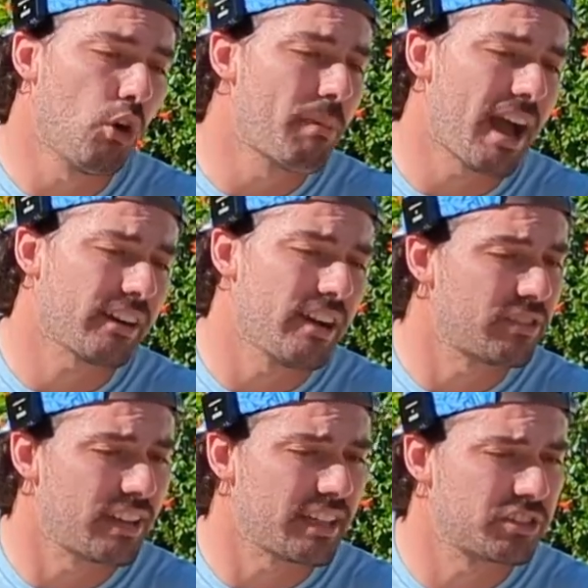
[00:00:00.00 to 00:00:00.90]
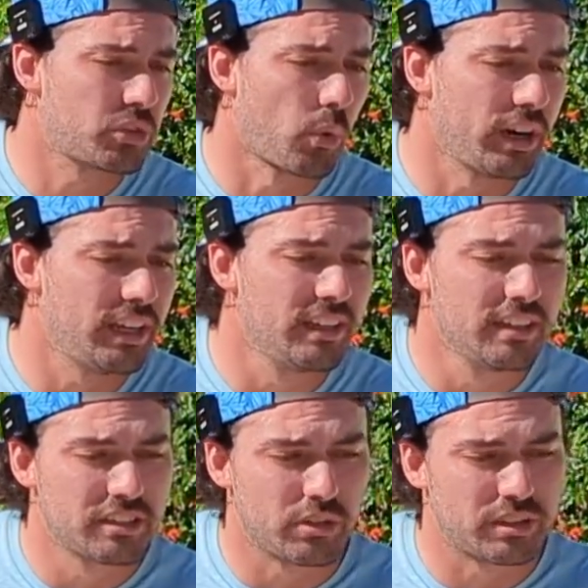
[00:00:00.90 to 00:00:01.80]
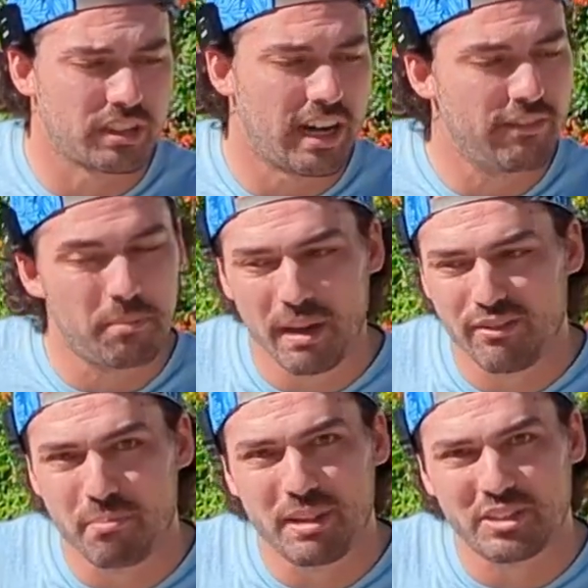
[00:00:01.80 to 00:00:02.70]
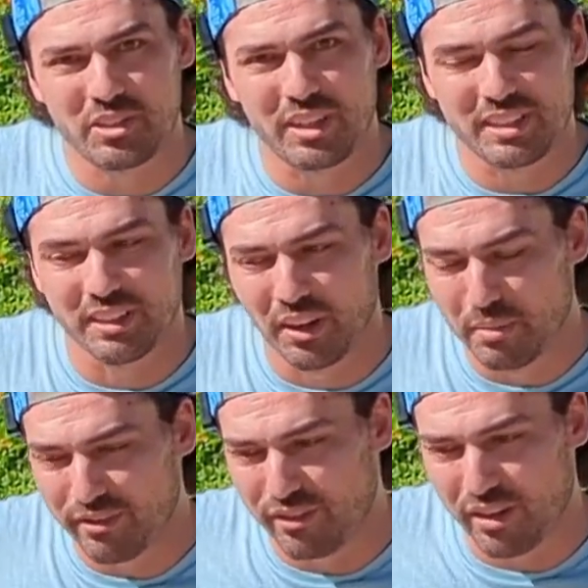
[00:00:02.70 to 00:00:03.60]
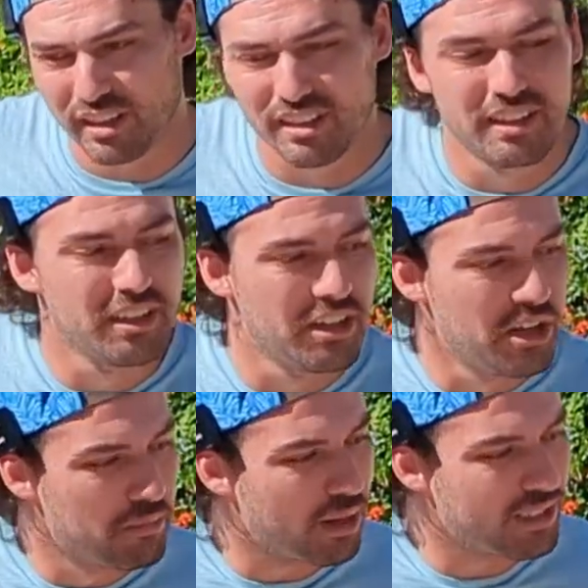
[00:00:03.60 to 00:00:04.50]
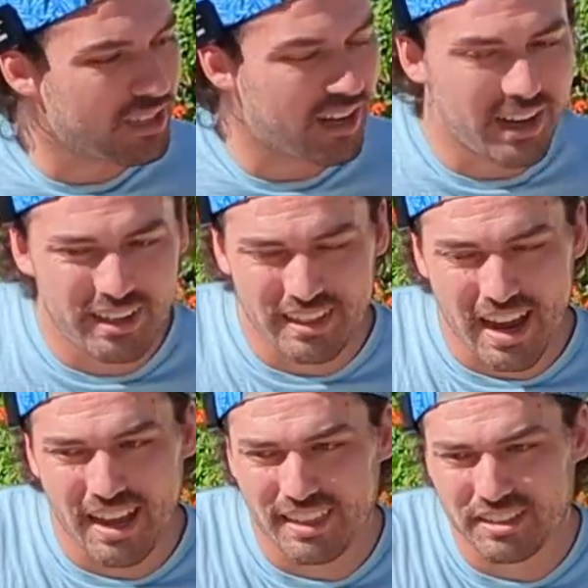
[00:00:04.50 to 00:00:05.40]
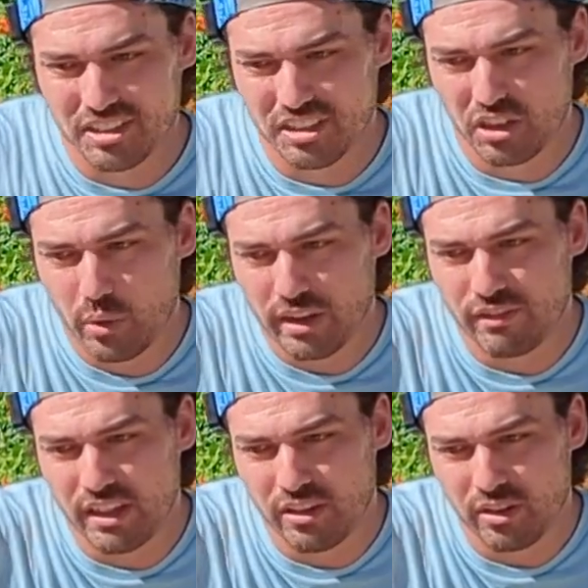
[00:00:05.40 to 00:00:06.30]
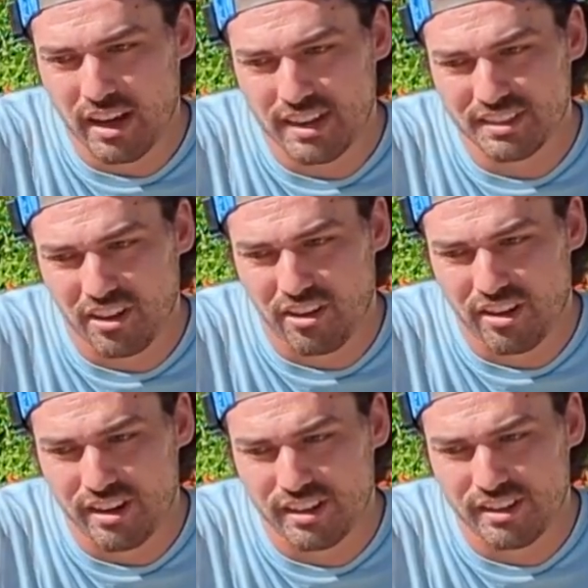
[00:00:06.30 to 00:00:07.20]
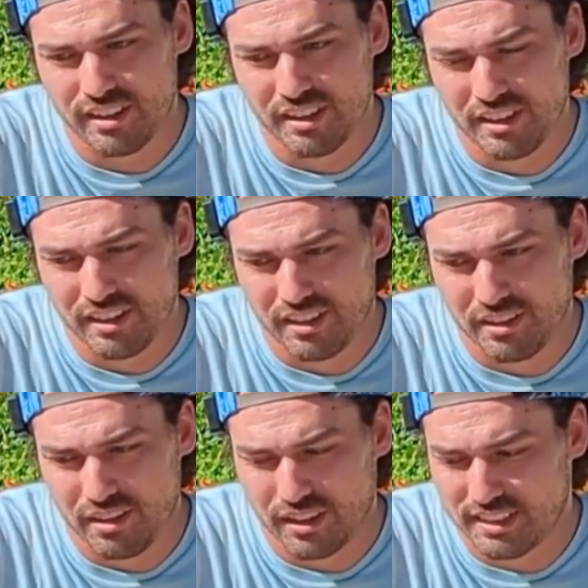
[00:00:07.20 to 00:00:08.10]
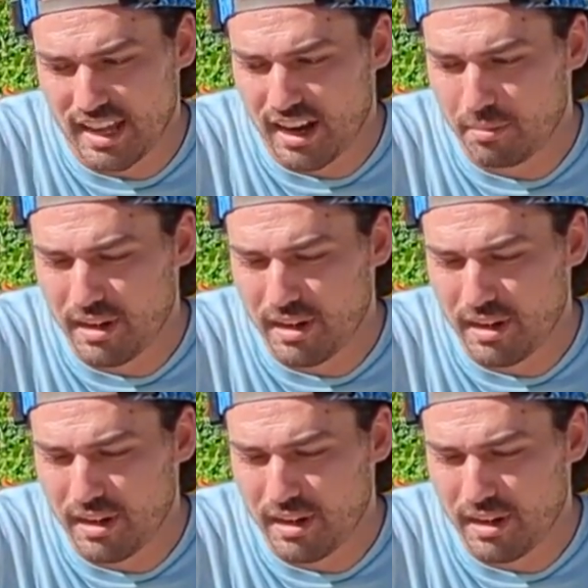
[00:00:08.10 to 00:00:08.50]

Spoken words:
background to that story, so it's kind of a bit of a mystery. It's a little bit funny. But yeah, that's just a quick video, guys, on the setup